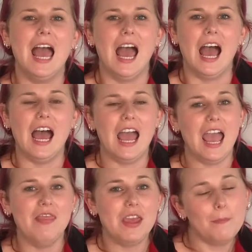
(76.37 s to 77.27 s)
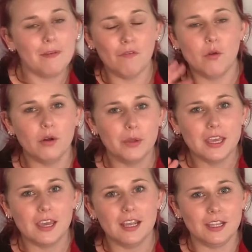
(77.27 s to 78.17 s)
And then before we
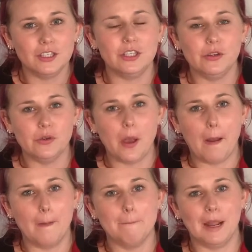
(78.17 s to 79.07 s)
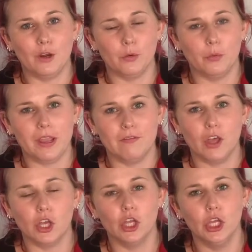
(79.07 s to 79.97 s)
get into our microwave
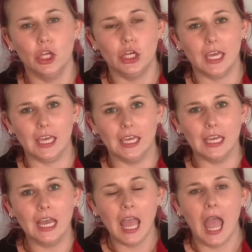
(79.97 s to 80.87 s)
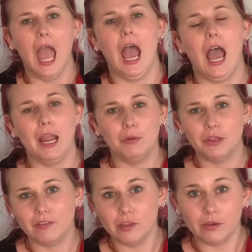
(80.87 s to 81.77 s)
cooking, I will
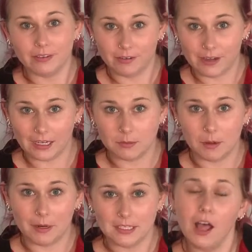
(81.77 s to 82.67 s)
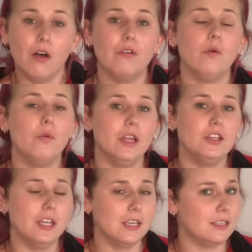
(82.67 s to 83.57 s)
give you a fun fact about myself, which
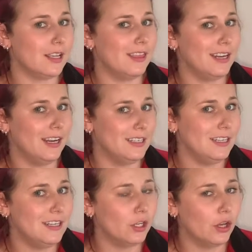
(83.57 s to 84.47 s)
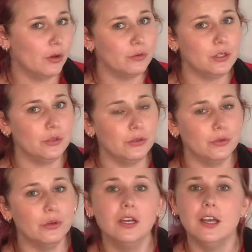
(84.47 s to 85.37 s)
is that I did go
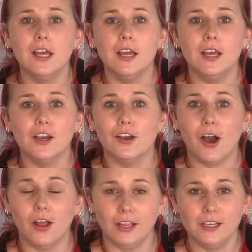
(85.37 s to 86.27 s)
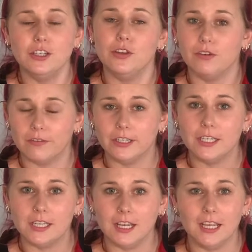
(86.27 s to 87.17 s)
to
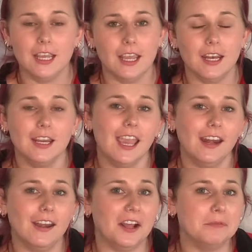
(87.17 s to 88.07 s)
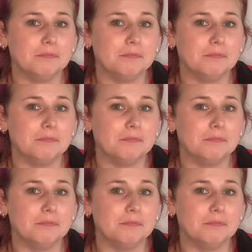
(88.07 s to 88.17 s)
university in Canada.